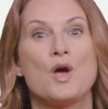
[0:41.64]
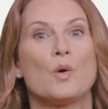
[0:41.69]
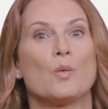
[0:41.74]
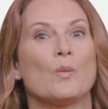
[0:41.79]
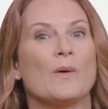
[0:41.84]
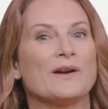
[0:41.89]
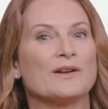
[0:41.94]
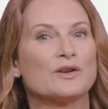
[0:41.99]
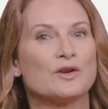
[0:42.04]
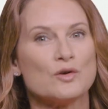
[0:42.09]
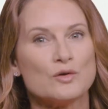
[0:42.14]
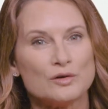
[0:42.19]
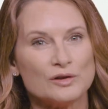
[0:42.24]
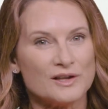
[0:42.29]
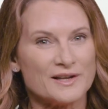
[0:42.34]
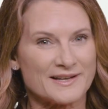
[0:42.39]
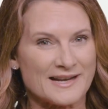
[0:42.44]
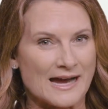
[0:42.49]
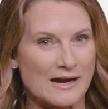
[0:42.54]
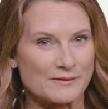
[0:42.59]
When Google
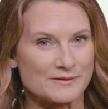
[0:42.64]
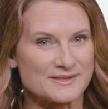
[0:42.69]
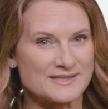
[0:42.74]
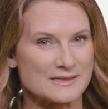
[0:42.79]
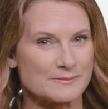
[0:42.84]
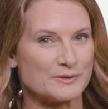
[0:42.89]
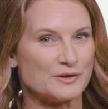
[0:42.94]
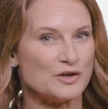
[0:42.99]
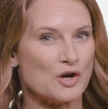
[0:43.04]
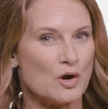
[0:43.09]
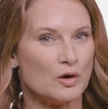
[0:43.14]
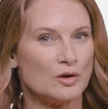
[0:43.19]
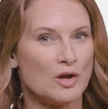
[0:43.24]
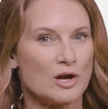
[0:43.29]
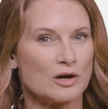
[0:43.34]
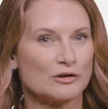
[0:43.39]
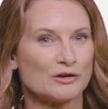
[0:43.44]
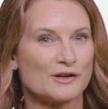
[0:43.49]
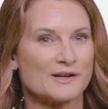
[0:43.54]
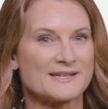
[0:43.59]
announced it would no
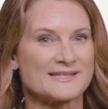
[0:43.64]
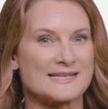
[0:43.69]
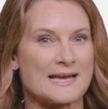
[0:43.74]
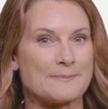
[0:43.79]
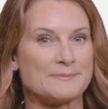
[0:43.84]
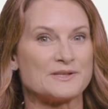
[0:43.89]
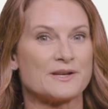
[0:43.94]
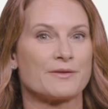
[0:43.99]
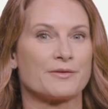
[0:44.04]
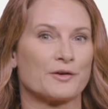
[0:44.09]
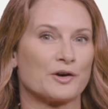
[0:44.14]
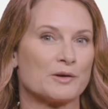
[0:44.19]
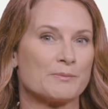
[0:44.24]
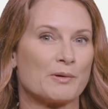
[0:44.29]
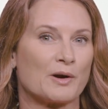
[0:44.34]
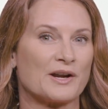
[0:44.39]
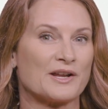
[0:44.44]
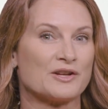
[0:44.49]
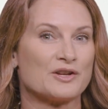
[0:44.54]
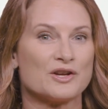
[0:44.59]
longer accept
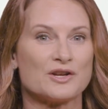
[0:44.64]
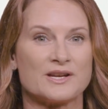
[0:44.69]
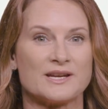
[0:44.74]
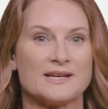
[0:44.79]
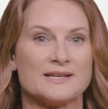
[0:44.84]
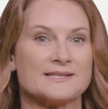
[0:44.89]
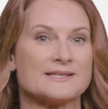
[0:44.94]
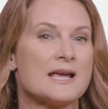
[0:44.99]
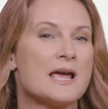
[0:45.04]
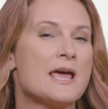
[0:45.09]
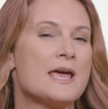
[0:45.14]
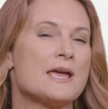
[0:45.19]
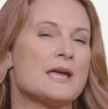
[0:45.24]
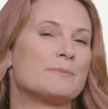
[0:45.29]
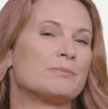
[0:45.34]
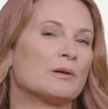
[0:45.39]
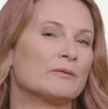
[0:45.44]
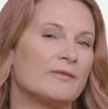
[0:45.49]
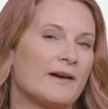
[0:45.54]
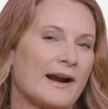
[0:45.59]
third-party cookies, it
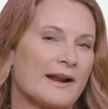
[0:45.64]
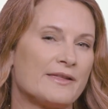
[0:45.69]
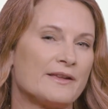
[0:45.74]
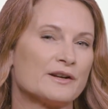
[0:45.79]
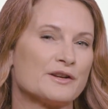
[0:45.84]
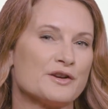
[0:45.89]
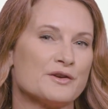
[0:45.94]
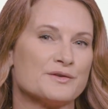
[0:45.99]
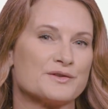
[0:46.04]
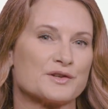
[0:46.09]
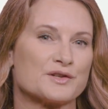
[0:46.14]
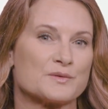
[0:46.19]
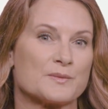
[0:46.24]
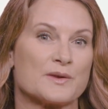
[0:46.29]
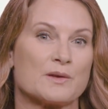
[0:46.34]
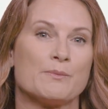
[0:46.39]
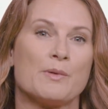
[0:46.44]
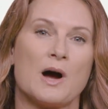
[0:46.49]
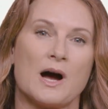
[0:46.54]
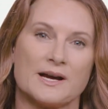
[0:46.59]
provided their users with
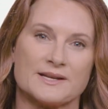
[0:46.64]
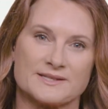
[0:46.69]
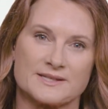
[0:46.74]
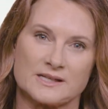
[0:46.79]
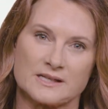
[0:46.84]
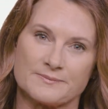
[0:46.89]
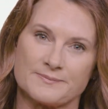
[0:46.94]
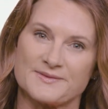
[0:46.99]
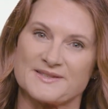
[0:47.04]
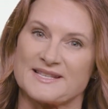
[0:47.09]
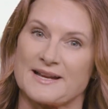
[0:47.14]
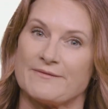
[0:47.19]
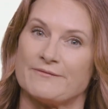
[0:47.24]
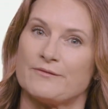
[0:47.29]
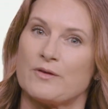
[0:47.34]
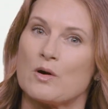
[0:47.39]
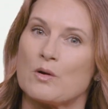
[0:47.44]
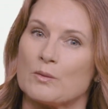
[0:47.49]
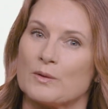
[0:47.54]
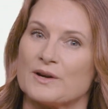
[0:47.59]
a positive step
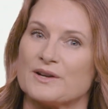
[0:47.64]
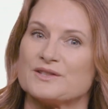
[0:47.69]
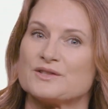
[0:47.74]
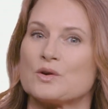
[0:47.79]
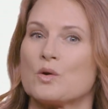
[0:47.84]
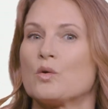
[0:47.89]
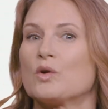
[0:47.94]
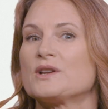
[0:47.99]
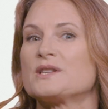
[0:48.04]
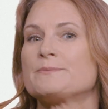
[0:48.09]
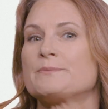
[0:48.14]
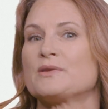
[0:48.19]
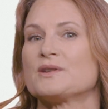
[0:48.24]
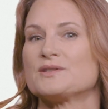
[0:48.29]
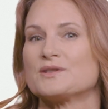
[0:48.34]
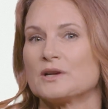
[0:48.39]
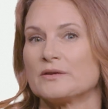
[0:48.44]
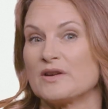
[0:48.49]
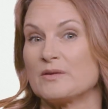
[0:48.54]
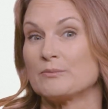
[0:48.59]
forward towards
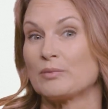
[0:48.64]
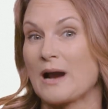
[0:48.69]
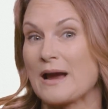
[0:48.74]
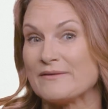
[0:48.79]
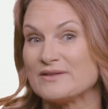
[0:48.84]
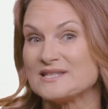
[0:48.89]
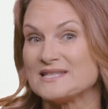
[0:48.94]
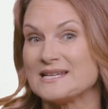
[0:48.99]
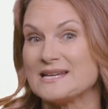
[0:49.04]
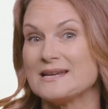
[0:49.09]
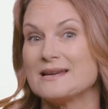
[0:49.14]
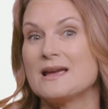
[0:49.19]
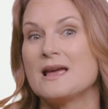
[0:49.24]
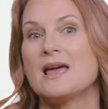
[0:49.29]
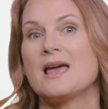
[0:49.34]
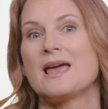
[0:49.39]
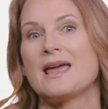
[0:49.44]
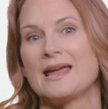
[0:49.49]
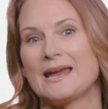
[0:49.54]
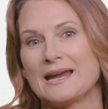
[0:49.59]
preserving privacy
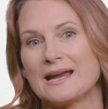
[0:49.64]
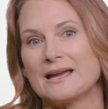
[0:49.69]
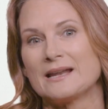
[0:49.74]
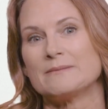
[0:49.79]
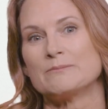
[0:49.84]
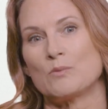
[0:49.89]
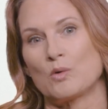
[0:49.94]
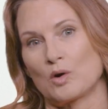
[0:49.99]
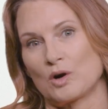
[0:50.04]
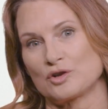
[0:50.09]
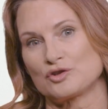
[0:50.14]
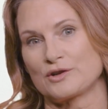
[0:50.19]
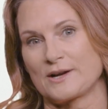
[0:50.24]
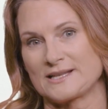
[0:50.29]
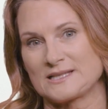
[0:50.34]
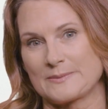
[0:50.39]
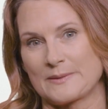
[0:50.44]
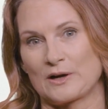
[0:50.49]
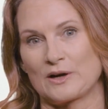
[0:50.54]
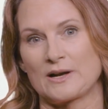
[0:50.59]
and more
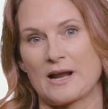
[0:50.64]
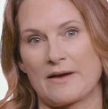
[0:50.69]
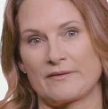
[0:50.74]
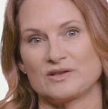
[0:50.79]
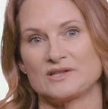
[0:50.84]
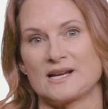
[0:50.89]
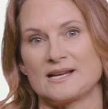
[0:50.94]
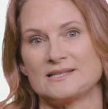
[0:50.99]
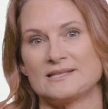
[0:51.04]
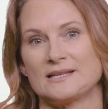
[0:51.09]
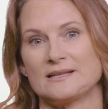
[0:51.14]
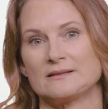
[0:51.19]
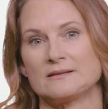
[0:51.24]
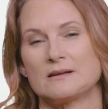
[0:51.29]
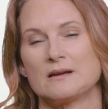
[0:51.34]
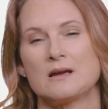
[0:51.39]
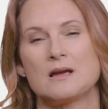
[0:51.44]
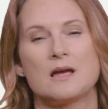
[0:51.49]
transparent advertising.